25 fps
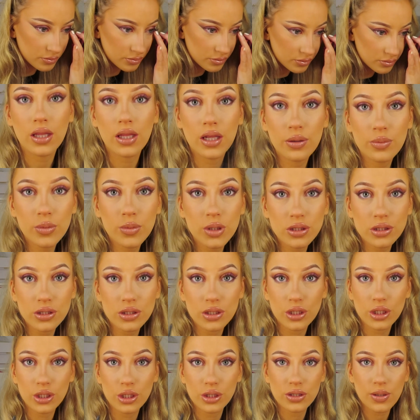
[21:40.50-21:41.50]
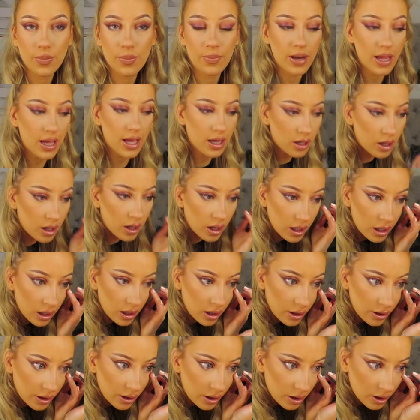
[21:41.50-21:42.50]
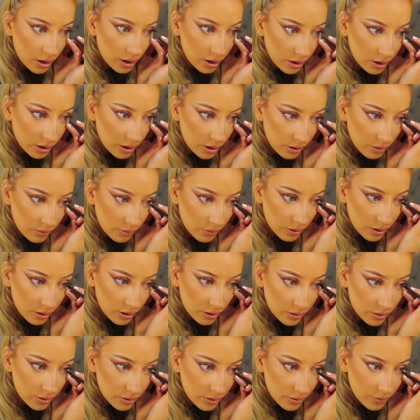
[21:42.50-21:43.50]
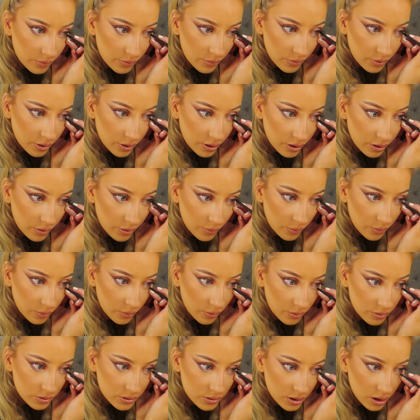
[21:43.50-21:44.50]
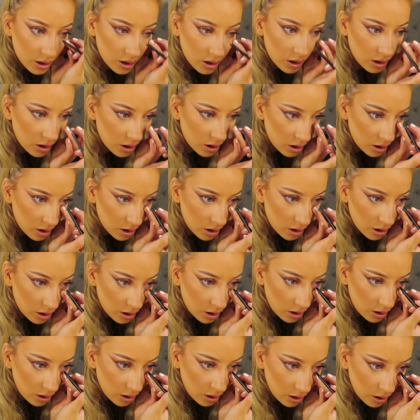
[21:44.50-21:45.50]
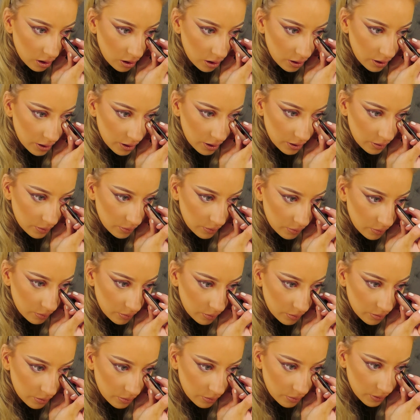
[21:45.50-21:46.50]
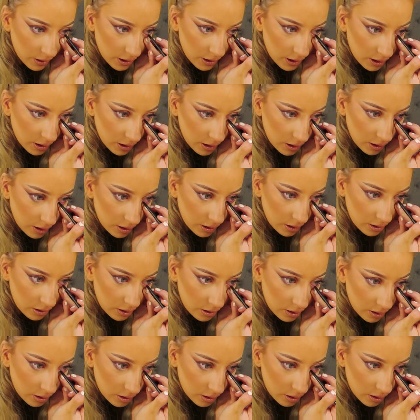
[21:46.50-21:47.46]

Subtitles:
And then I'm just going to use a black eyeliner and go under my water line all the way in.